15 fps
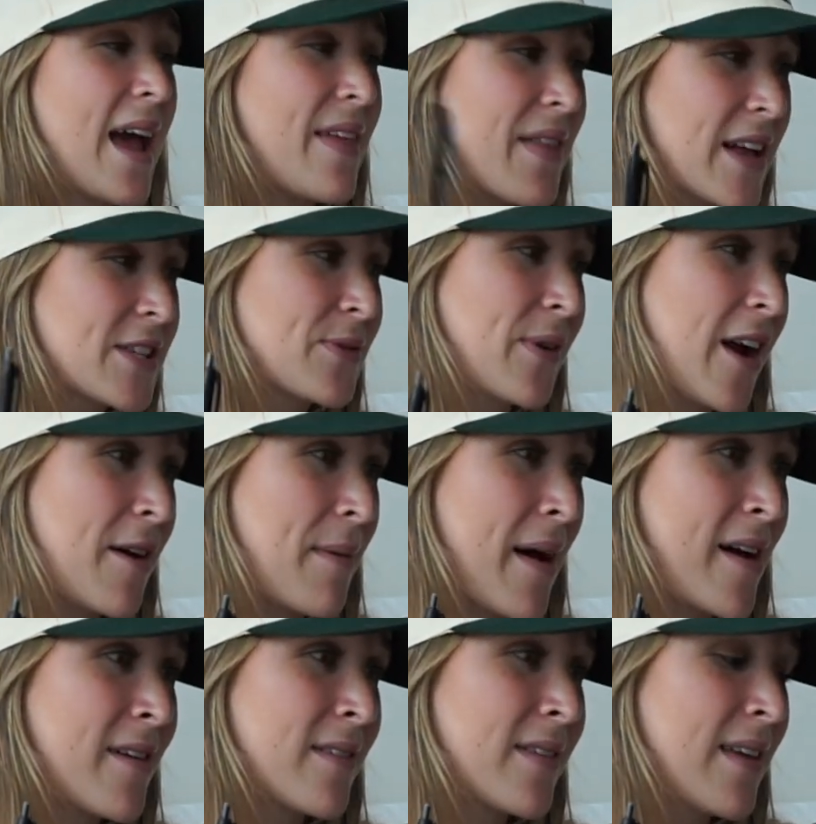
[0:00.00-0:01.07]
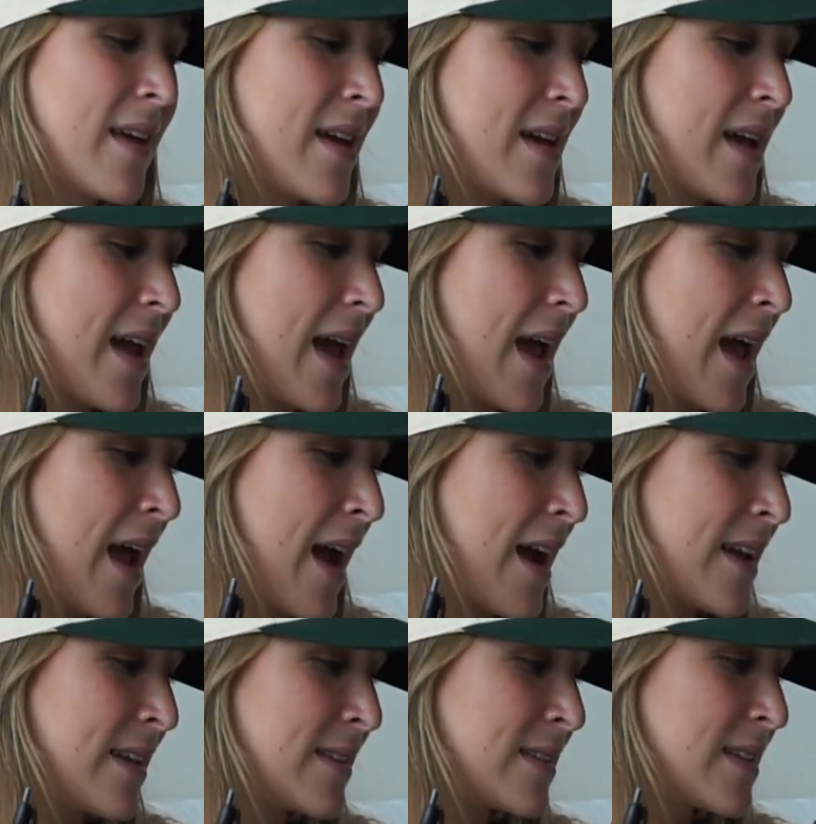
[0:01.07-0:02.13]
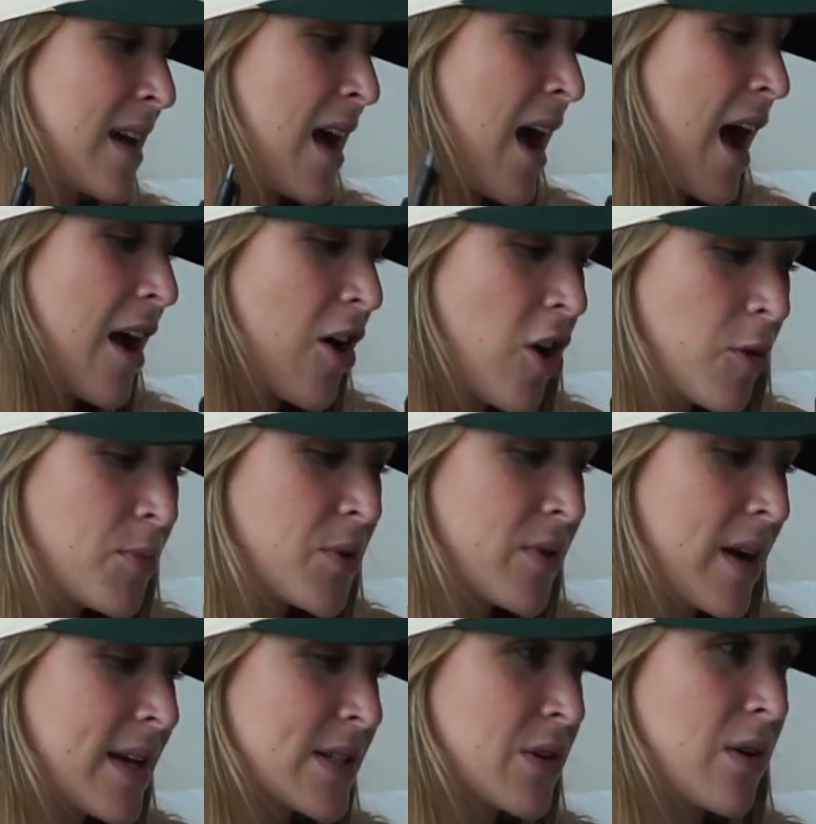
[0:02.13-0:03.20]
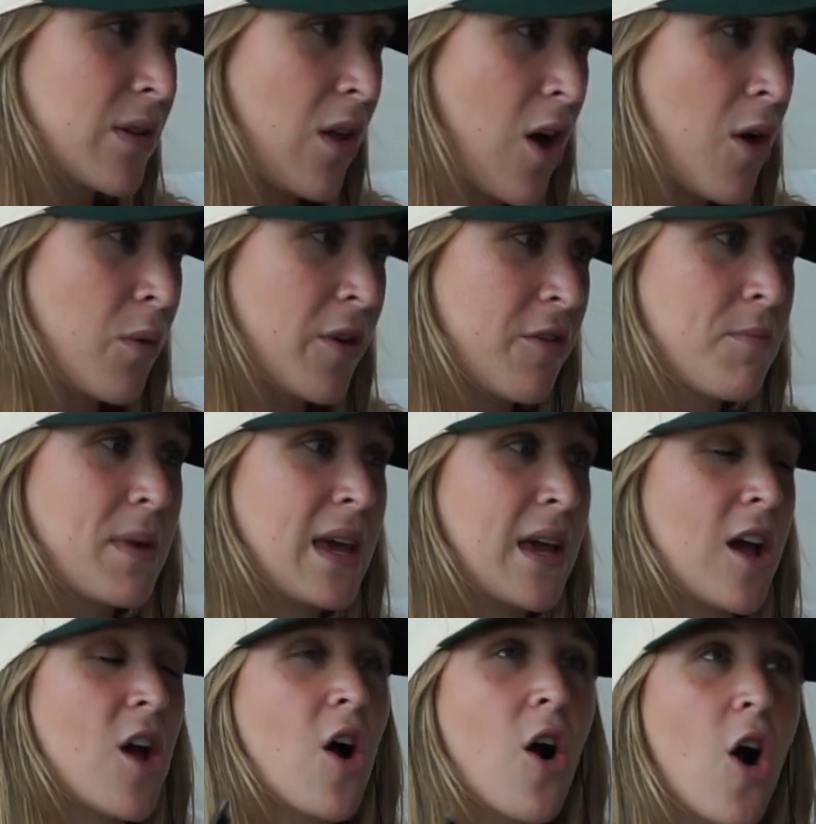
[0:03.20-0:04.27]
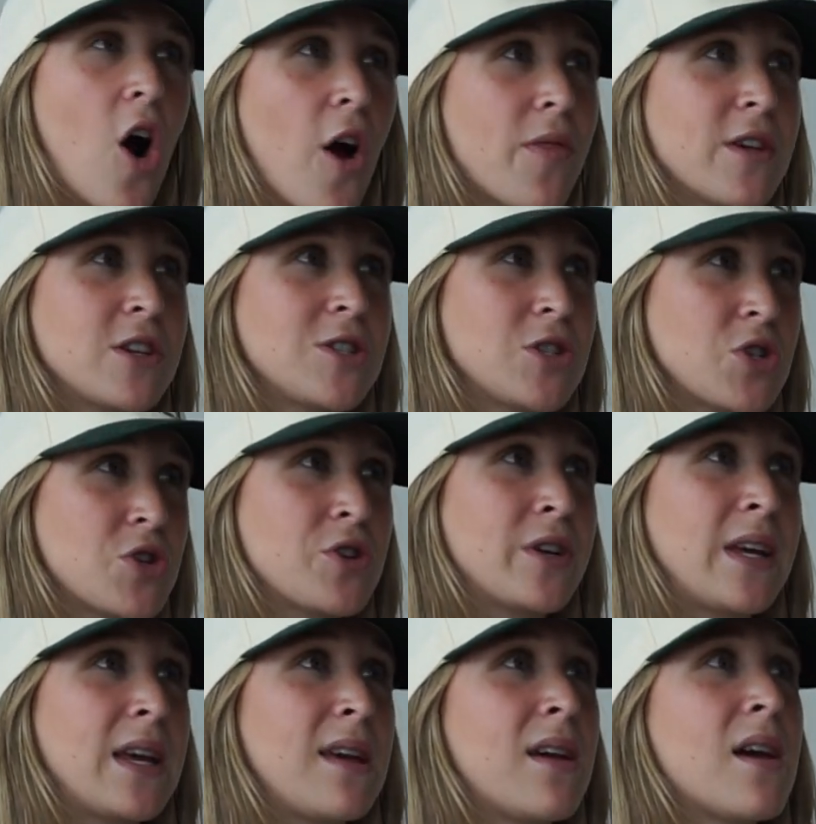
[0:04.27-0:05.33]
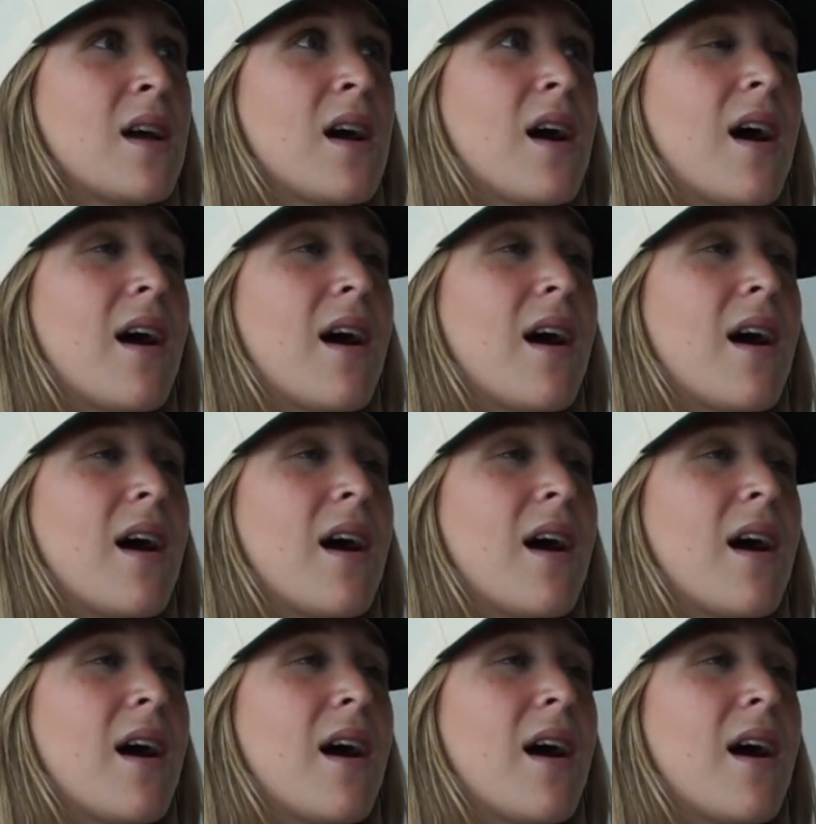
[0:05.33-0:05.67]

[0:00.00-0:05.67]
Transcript: And that's where I'm at. And I hope you guys are along with me on this journey.